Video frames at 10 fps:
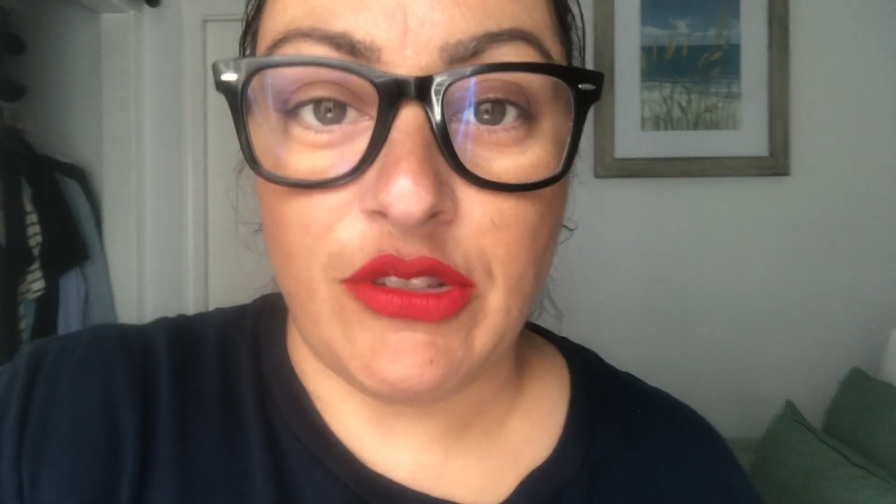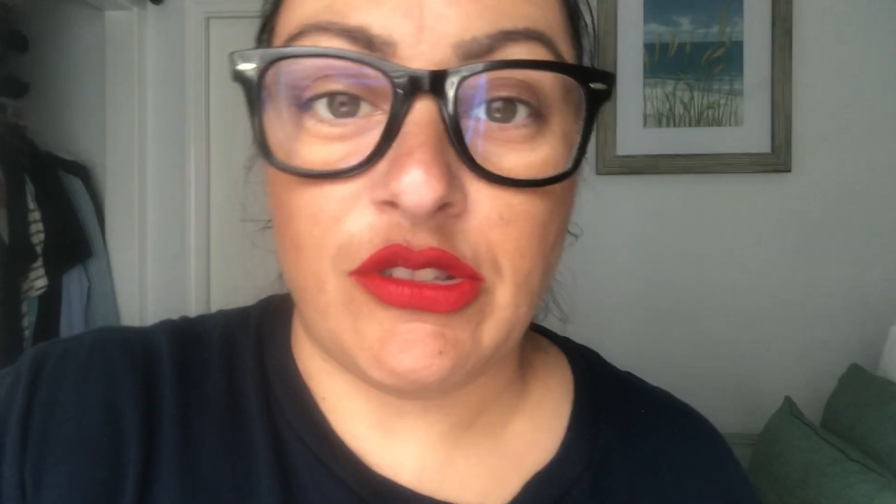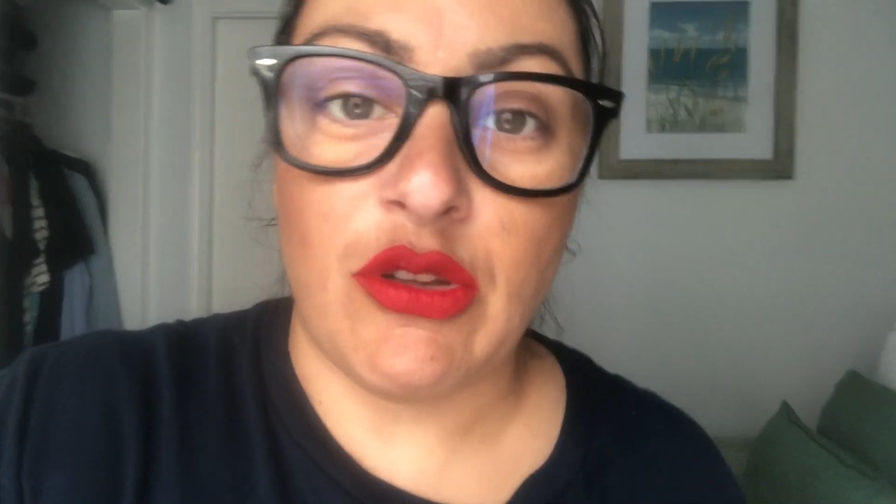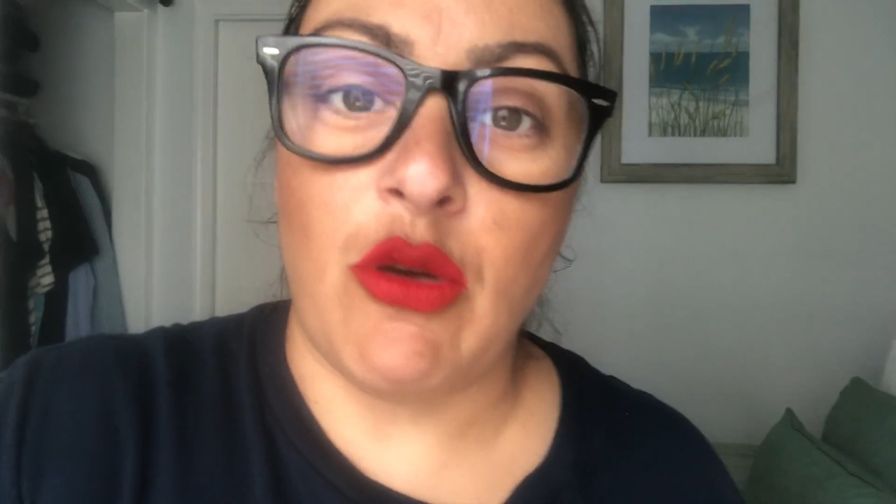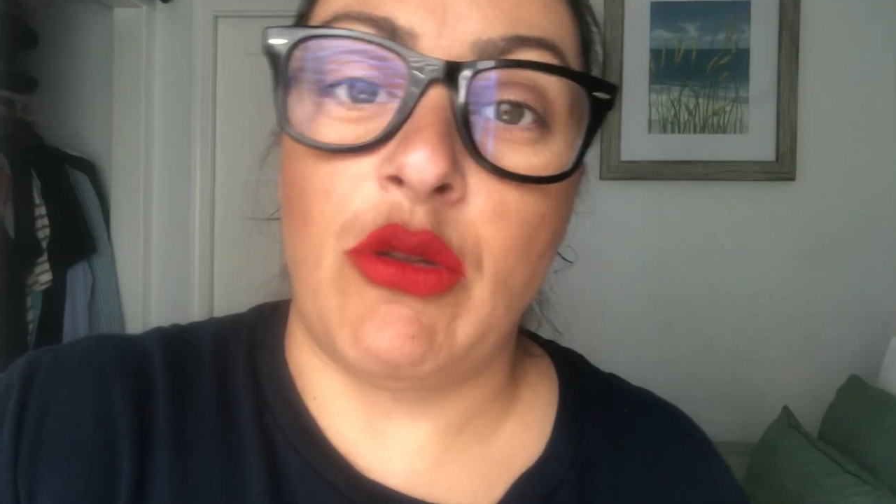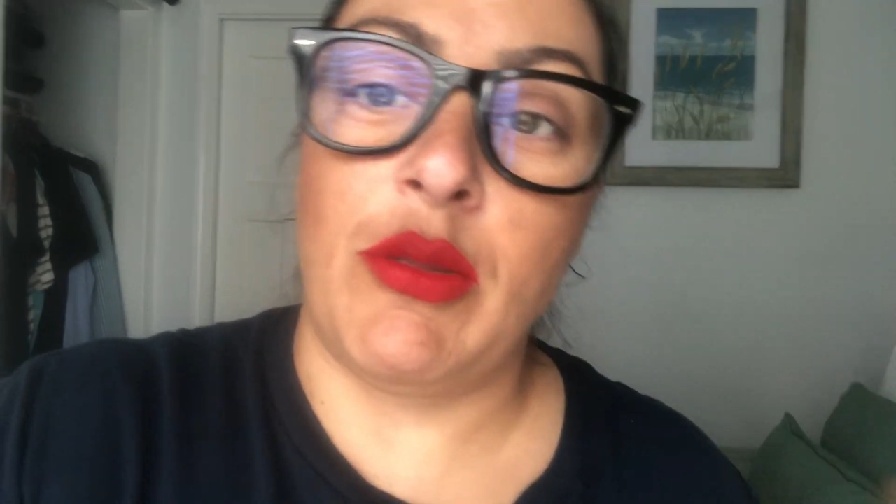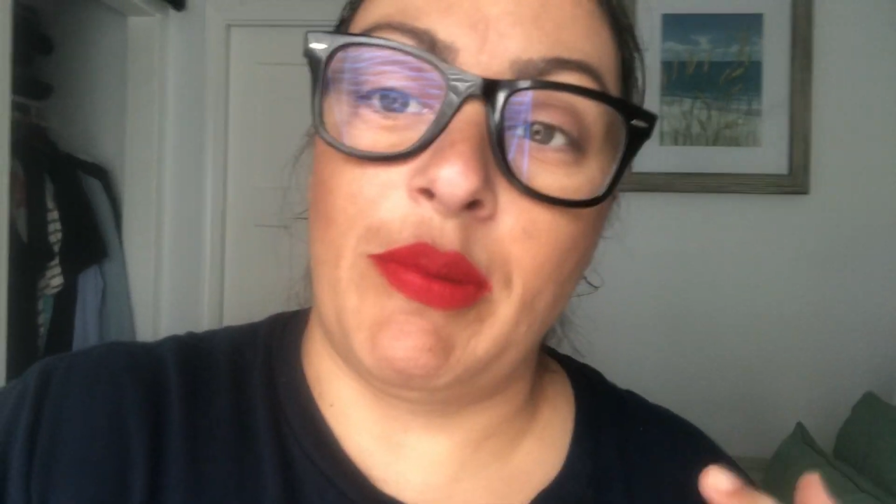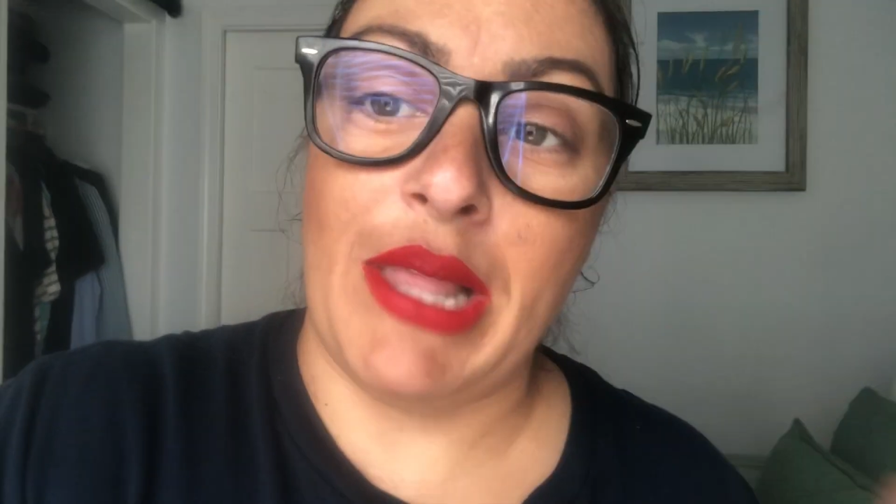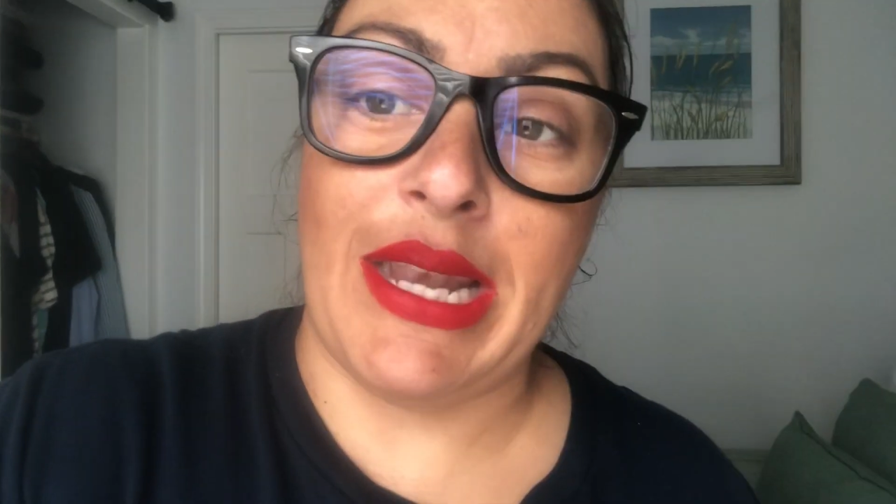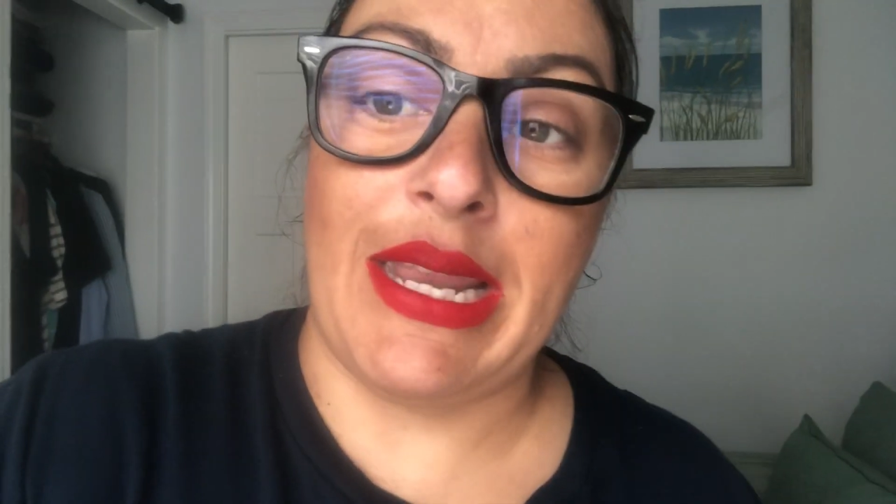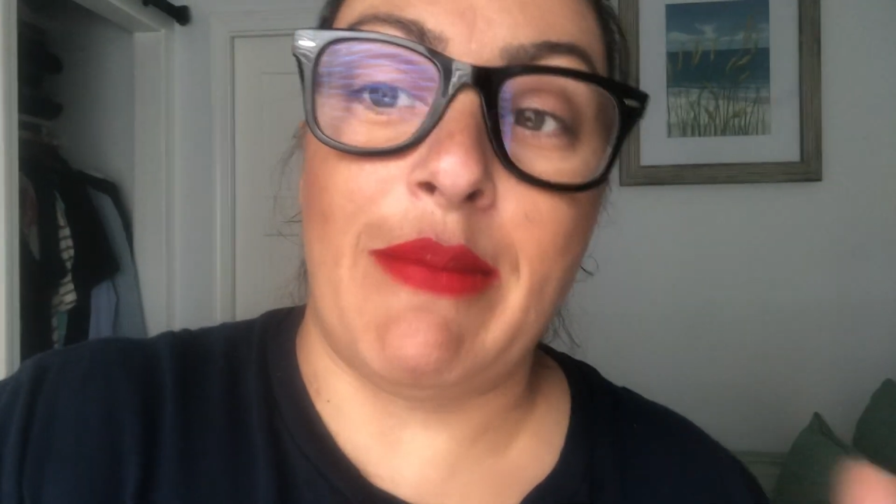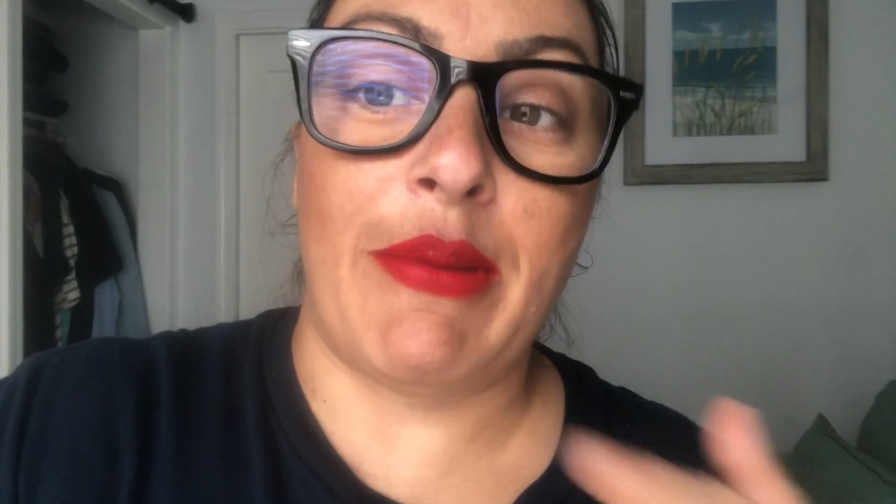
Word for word: so the blending.